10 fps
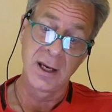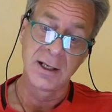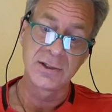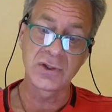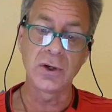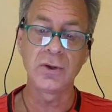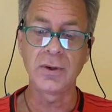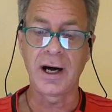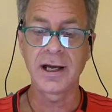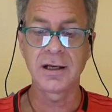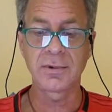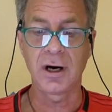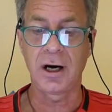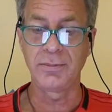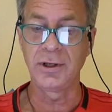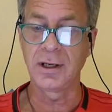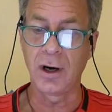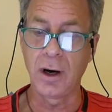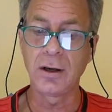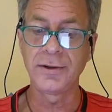So I am copying
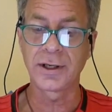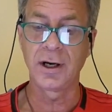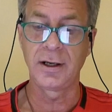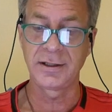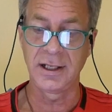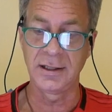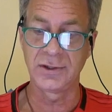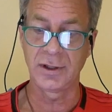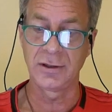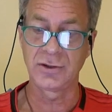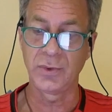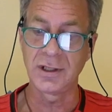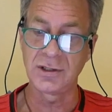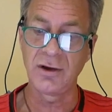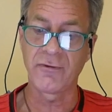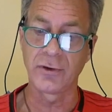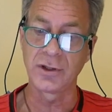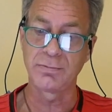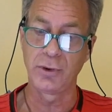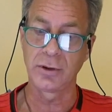all the contents onto a
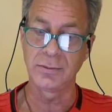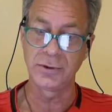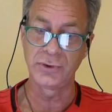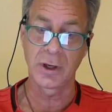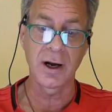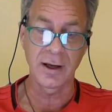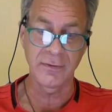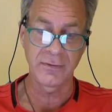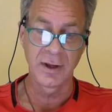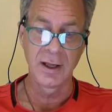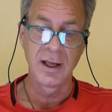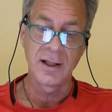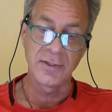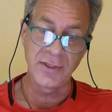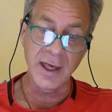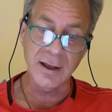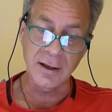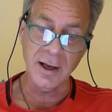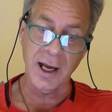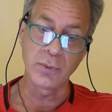different portable drive.
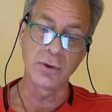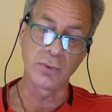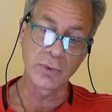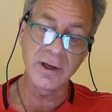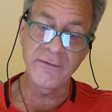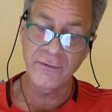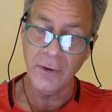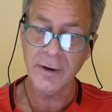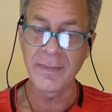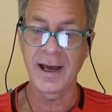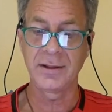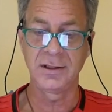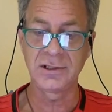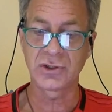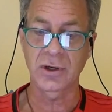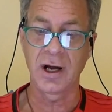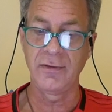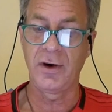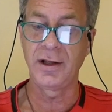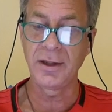Then I will reformat this
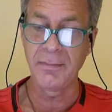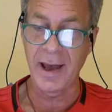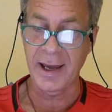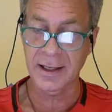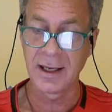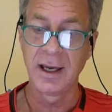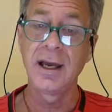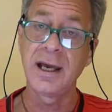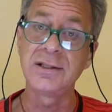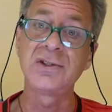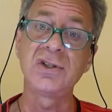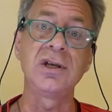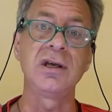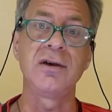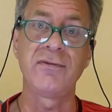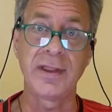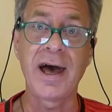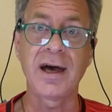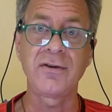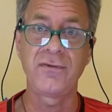drive on the Mac and see if
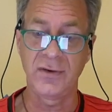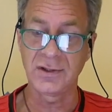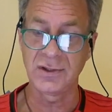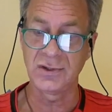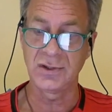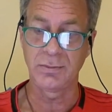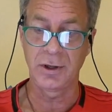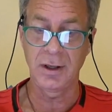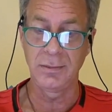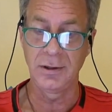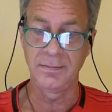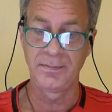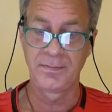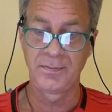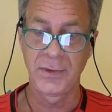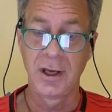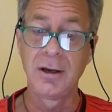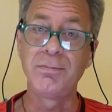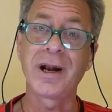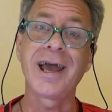that fixes the problem.
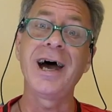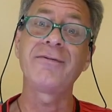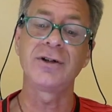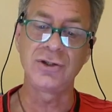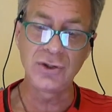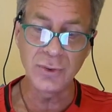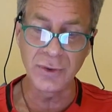But I have to do